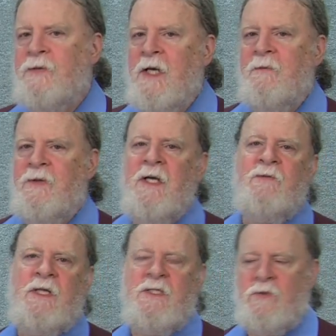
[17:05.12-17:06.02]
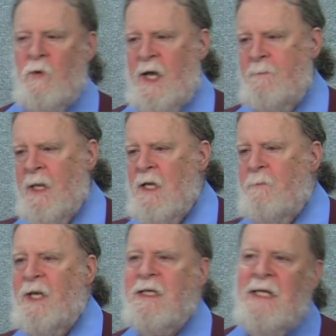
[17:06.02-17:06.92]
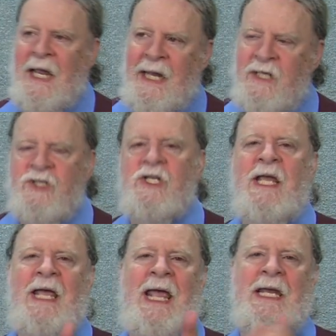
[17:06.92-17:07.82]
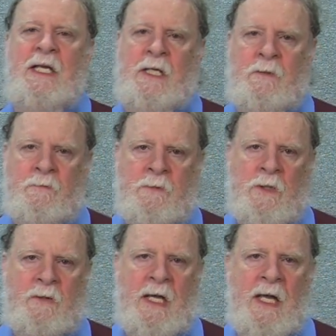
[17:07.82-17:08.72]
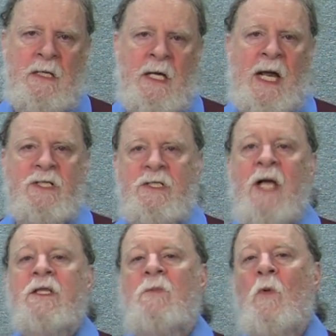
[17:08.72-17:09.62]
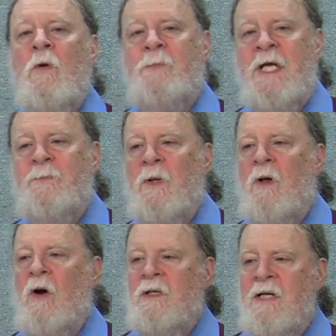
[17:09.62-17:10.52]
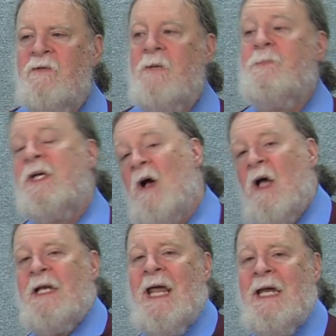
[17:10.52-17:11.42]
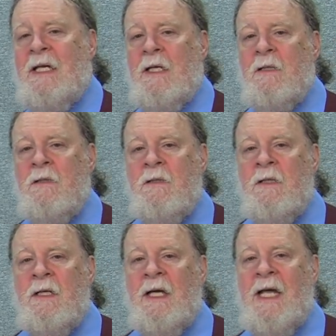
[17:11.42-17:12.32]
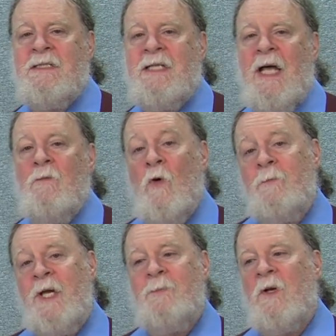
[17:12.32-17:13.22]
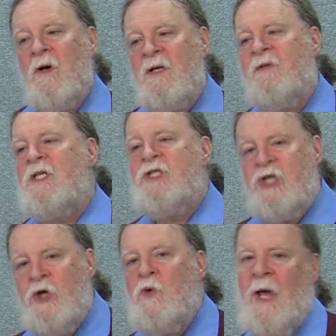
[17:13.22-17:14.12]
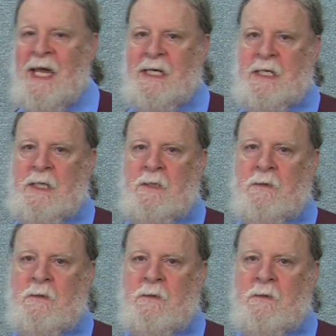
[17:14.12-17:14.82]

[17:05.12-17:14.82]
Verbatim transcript: think of, think of it this way pick an age, say 80, okay? It's not that more people are living beyond 80, it's that more people are living to 80.